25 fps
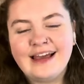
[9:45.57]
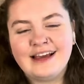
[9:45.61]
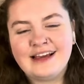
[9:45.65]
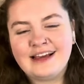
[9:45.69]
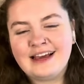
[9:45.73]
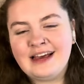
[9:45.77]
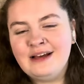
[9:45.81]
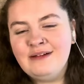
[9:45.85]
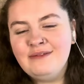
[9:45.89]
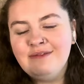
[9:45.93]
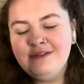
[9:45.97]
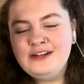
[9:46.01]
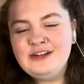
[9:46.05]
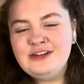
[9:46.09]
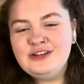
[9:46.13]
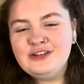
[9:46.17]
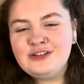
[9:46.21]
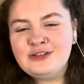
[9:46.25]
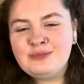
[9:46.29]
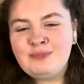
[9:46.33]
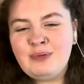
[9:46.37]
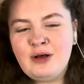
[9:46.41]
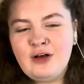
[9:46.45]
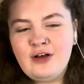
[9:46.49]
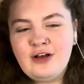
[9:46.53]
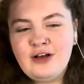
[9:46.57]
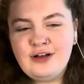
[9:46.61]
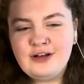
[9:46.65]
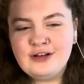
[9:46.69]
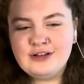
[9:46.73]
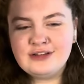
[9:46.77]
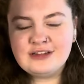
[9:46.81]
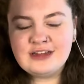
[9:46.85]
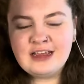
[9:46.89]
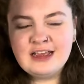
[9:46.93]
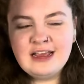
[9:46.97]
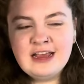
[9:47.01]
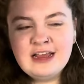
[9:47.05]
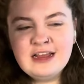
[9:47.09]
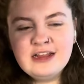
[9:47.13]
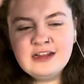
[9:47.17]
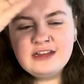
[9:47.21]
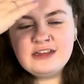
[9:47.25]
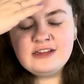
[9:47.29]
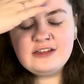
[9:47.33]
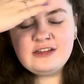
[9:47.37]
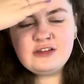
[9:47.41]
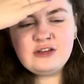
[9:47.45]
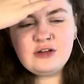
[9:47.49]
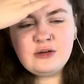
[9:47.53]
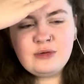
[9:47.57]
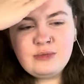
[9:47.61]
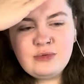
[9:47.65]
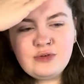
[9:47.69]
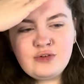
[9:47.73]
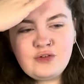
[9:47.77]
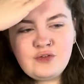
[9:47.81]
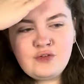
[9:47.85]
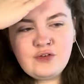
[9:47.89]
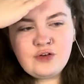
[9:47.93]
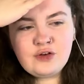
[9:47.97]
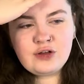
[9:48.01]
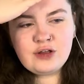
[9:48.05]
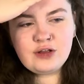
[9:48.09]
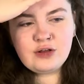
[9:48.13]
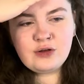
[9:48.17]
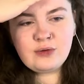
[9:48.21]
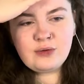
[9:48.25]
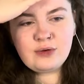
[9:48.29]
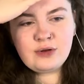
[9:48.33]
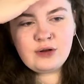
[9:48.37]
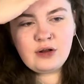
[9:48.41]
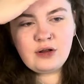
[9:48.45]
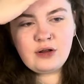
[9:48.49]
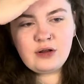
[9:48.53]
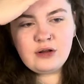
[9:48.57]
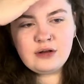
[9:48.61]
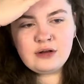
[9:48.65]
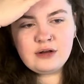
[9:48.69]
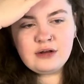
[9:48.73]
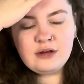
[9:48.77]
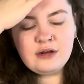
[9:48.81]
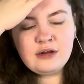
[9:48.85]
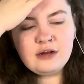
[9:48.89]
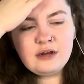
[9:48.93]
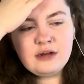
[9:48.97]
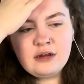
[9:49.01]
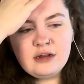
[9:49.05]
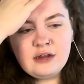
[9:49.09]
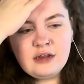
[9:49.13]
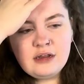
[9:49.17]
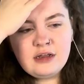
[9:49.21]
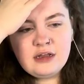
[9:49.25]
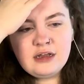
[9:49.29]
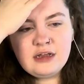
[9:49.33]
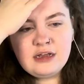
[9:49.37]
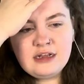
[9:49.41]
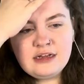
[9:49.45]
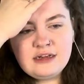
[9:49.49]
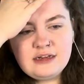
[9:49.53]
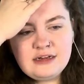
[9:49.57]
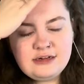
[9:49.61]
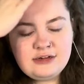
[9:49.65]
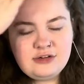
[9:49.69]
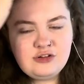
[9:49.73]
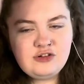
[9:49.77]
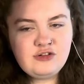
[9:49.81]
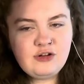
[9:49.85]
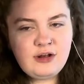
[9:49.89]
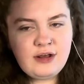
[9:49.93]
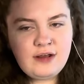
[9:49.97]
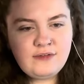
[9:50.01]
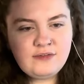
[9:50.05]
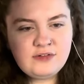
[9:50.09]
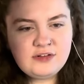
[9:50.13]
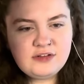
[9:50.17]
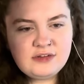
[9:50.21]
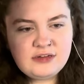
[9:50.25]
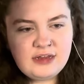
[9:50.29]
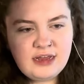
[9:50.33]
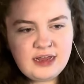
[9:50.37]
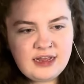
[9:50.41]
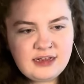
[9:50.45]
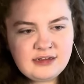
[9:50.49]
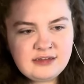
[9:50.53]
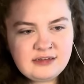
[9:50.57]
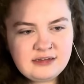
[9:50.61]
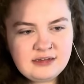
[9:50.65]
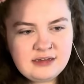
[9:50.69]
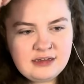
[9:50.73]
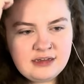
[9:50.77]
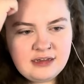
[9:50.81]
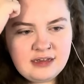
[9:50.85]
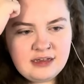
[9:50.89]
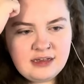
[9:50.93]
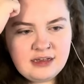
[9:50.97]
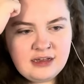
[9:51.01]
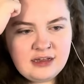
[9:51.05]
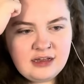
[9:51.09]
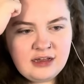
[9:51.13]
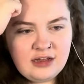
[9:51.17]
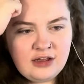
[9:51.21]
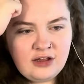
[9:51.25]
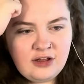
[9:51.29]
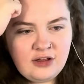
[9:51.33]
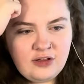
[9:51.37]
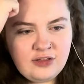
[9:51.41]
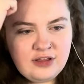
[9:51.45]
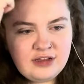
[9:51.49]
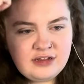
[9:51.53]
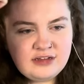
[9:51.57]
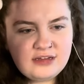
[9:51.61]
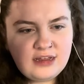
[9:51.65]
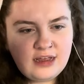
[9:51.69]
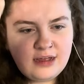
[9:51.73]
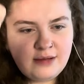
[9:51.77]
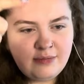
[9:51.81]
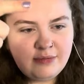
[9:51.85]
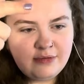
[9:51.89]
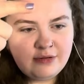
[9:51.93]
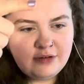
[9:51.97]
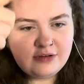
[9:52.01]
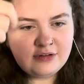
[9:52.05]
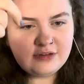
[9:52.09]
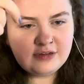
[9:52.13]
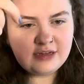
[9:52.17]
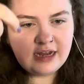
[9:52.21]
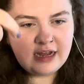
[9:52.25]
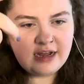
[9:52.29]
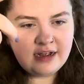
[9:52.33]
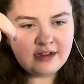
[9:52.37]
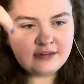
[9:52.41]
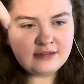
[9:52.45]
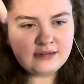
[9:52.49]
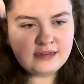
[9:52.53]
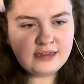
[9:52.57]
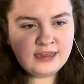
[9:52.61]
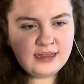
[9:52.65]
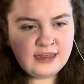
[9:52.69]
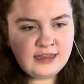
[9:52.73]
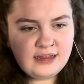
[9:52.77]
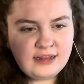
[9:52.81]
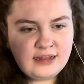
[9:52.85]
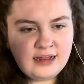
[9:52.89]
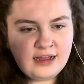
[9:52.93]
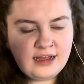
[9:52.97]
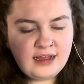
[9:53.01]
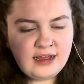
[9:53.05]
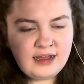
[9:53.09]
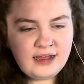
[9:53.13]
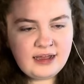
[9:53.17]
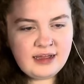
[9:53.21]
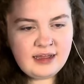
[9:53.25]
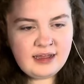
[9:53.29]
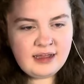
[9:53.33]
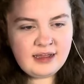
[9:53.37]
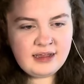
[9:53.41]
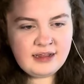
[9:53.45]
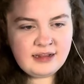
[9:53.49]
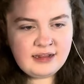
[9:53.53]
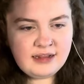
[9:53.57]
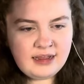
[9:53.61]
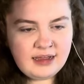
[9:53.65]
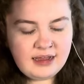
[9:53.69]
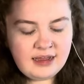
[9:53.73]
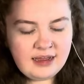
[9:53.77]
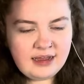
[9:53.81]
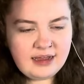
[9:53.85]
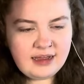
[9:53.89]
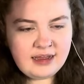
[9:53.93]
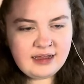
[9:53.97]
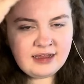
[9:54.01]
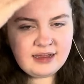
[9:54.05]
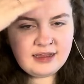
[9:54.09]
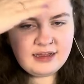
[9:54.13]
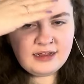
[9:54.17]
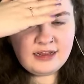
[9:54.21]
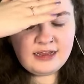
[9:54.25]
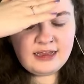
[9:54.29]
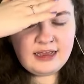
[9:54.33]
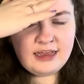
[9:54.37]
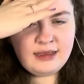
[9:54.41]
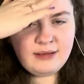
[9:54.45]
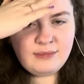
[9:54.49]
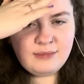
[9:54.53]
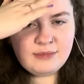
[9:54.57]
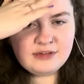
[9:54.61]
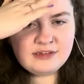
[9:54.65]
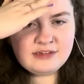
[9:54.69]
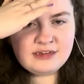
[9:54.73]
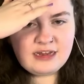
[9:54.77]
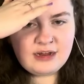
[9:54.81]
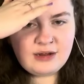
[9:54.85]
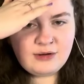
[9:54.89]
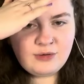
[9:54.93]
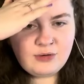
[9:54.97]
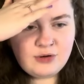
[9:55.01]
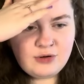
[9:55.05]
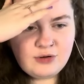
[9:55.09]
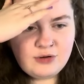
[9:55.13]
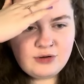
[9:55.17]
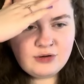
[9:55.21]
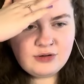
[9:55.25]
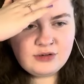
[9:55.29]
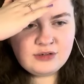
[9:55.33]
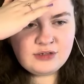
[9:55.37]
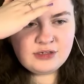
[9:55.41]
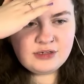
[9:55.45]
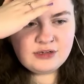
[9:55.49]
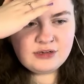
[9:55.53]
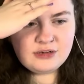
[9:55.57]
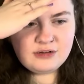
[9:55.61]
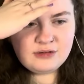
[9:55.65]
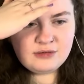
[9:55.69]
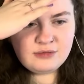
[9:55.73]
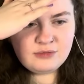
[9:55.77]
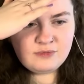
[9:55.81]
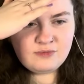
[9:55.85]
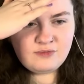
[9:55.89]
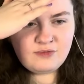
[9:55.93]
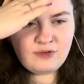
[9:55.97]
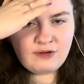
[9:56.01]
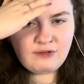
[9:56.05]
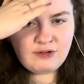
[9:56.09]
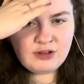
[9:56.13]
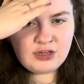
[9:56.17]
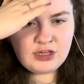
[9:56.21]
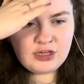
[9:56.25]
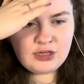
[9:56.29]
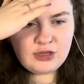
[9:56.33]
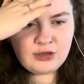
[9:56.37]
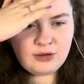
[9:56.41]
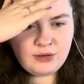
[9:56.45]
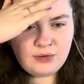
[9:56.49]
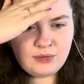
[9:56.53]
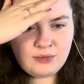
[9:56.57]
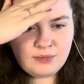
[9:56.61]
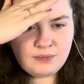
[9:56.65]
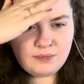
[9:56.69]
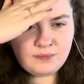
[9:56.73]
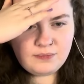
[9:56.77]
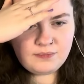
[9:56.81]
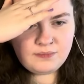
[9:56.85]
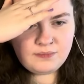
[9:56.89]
can we just pause? There's so much fucking going on. He did his driver's test. Oh, this happened. Darcy, that, that. Him and Tao hugged. Very cute.